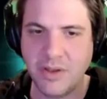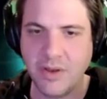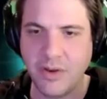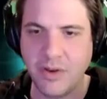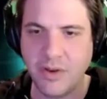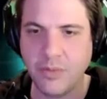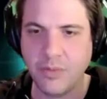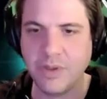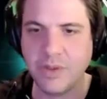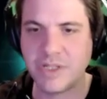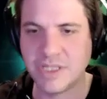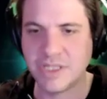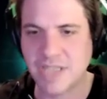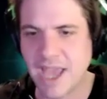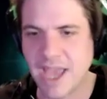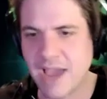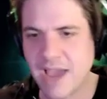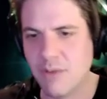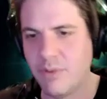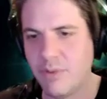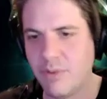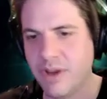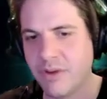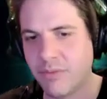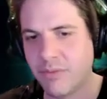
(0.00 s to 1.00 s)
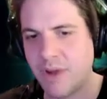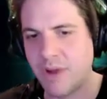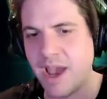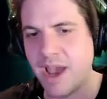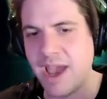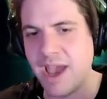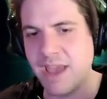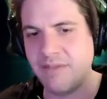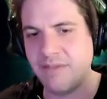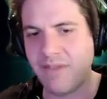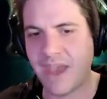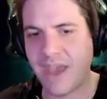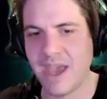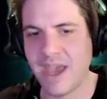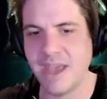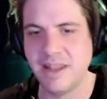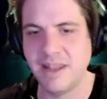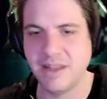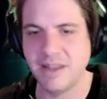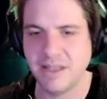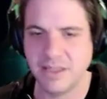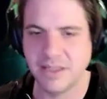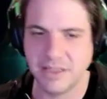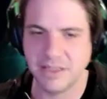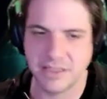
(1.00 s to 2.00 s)
which is how we arrive
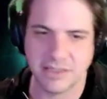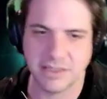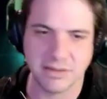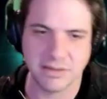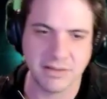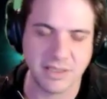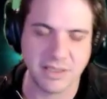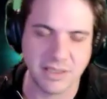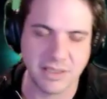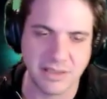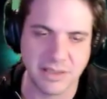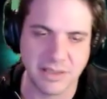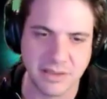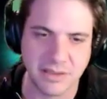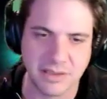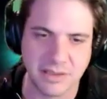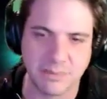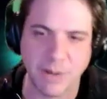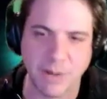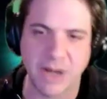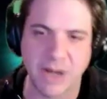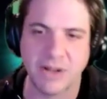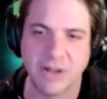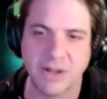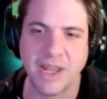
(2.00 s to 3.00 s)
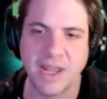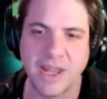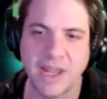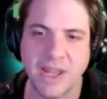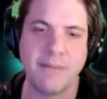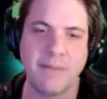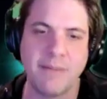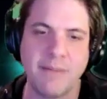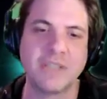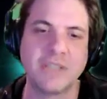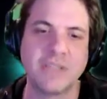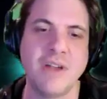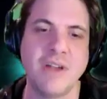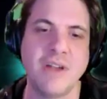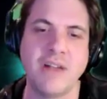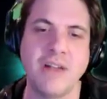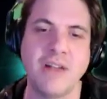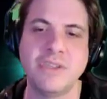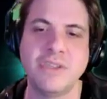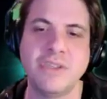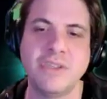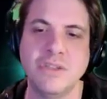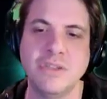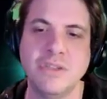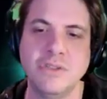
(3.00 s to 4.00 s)
at the spiral dynamics or
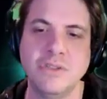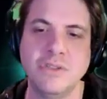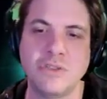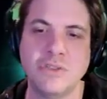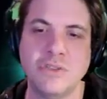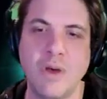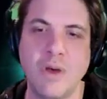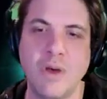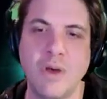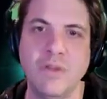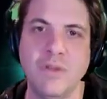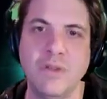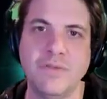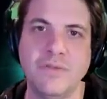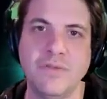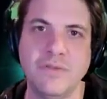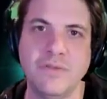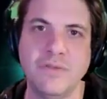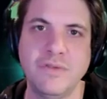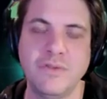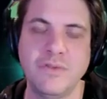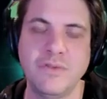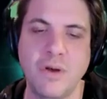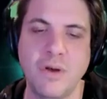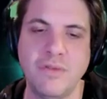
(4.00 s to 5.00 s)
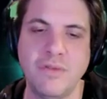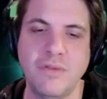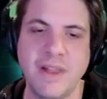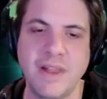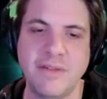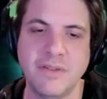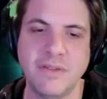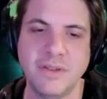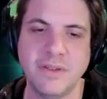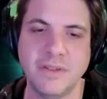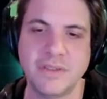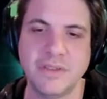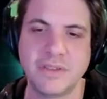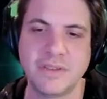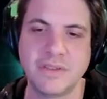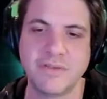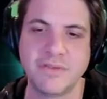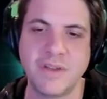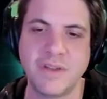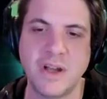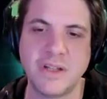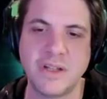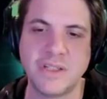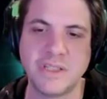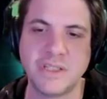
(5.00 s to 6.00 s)
altitudes, 12 levels of
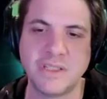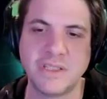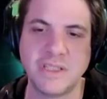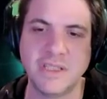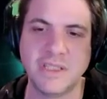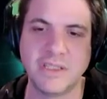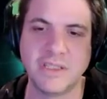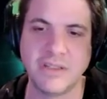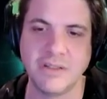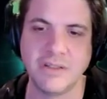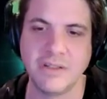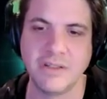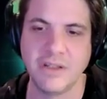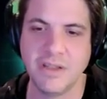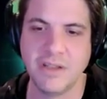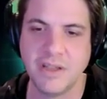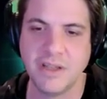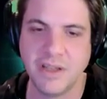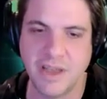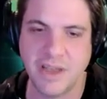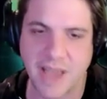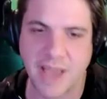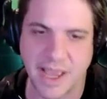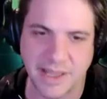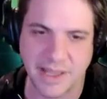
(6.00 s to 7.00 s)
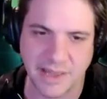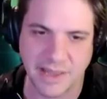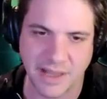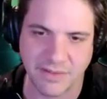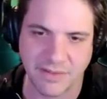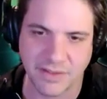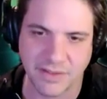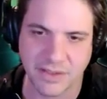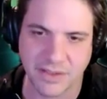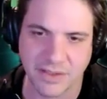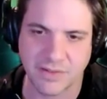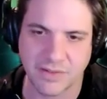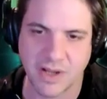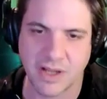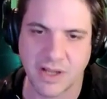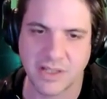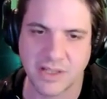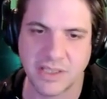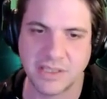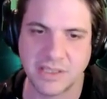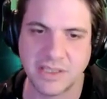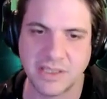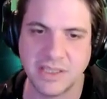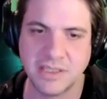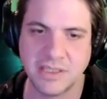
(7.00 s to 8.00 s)
consciousness or 9 levels of
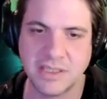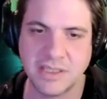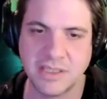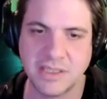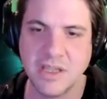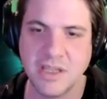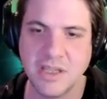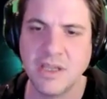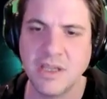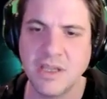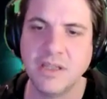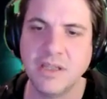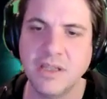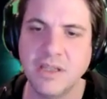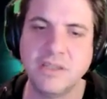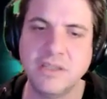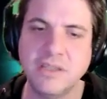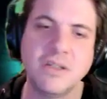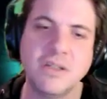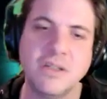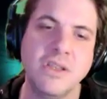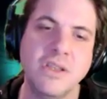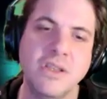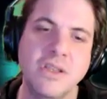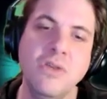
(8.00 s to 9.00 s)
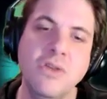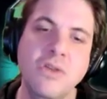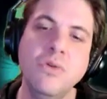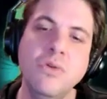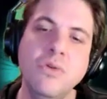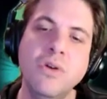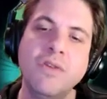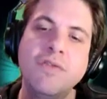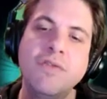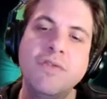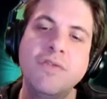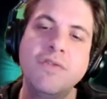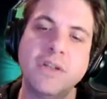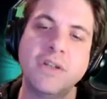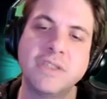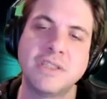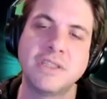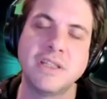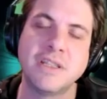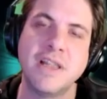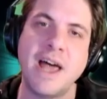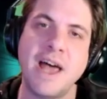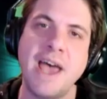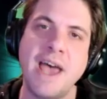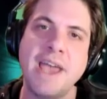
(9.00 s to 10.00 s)
consciousness. These are
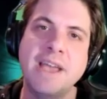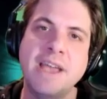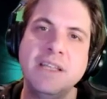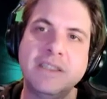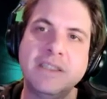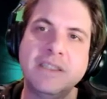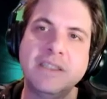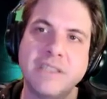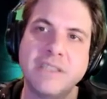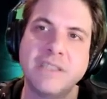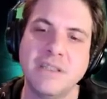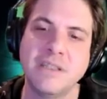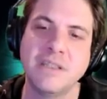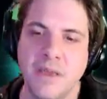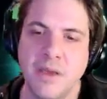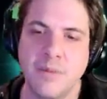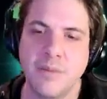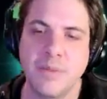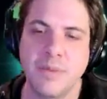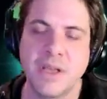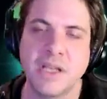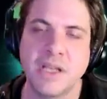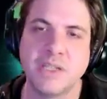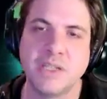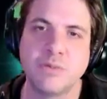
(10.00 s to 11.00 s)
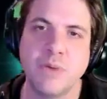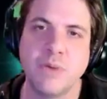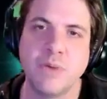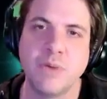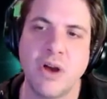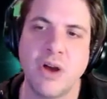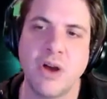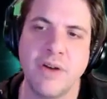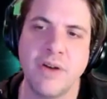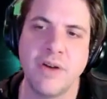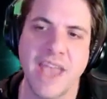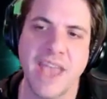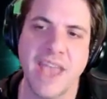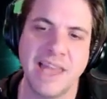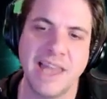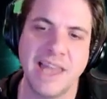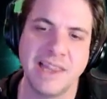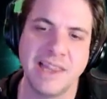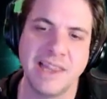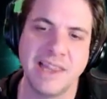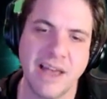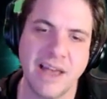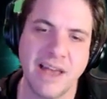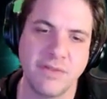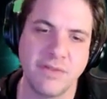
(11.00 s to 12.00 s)
universalized because we already had
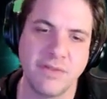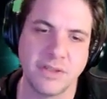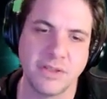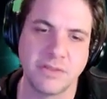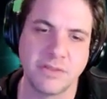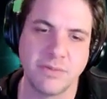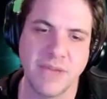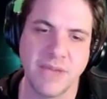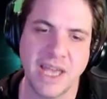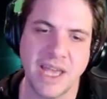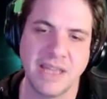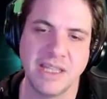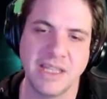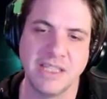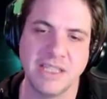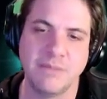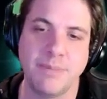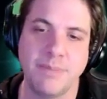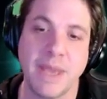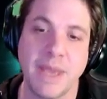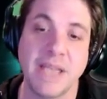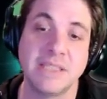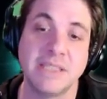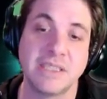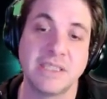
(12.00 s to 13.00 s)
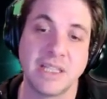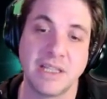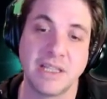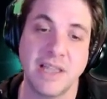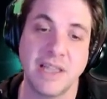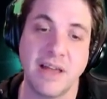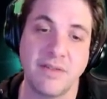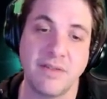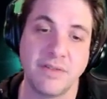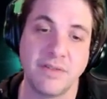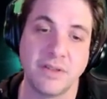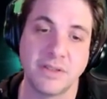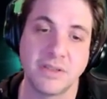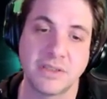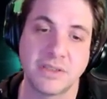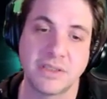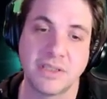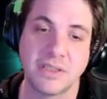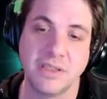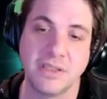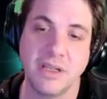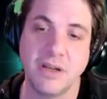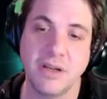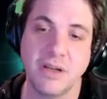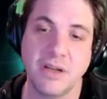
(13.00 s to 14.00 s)
levels. We had these basic
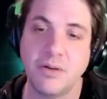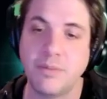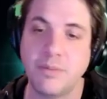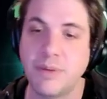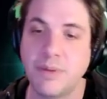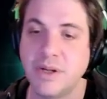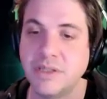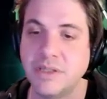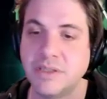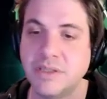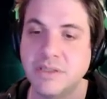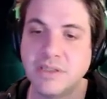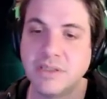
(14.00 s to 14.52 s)
levels. A person's